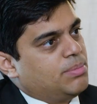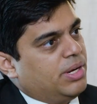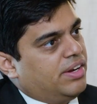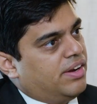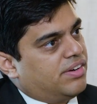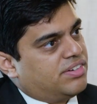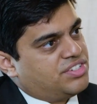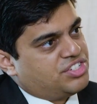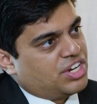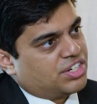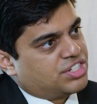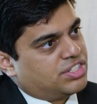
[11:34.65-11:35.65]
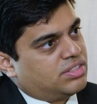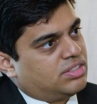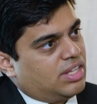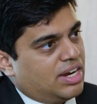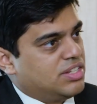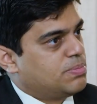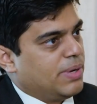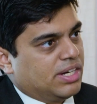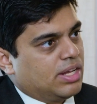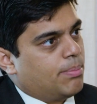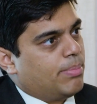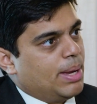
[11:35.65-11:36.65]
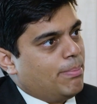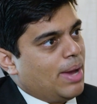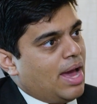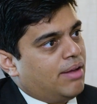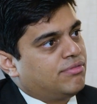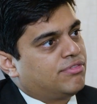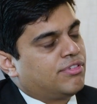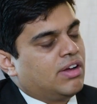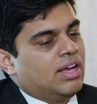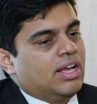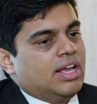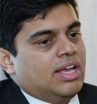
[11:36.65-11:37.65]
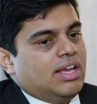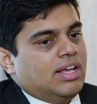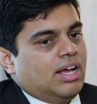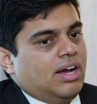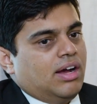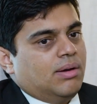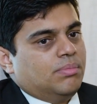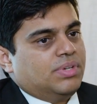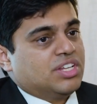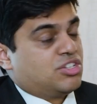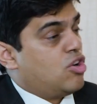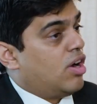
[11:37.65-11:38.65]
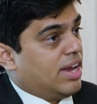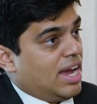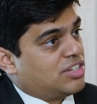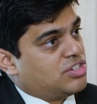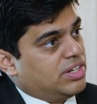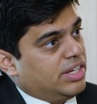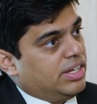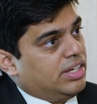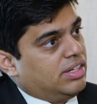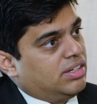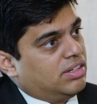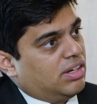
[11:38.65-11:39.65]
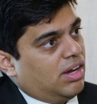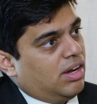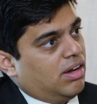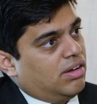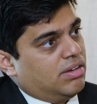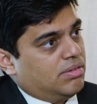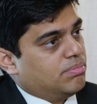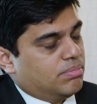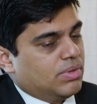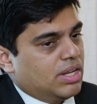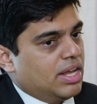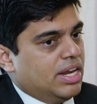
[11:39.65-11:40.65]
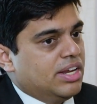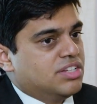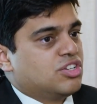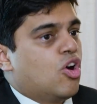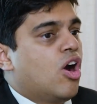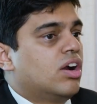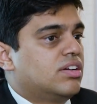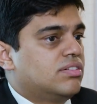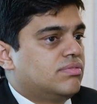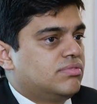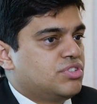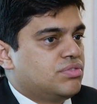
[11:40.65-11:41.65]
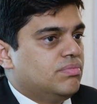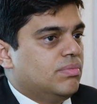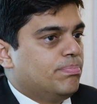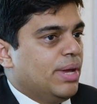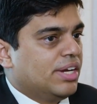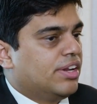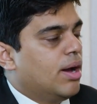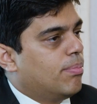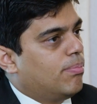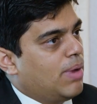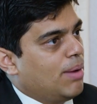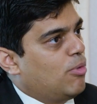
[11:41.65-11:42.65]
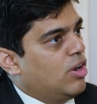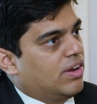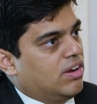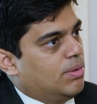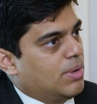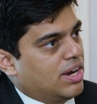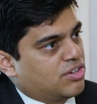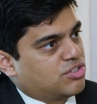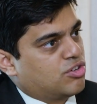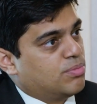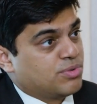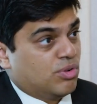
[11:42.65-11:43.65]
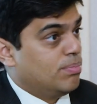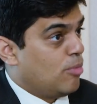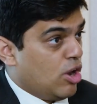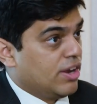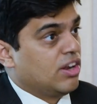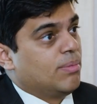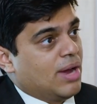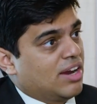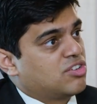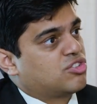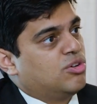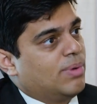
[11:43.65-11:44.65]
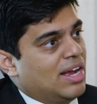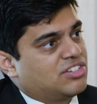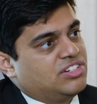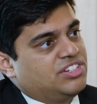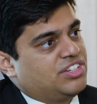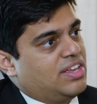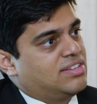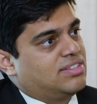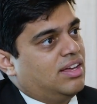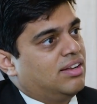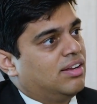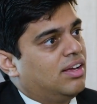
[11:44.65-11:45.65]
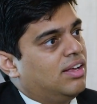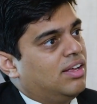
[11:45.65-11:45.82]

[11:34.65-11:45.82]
mediated rejection that is picked up by BANF does not actually, it is not picked up by molecular microscope. So molecular microscope actually says that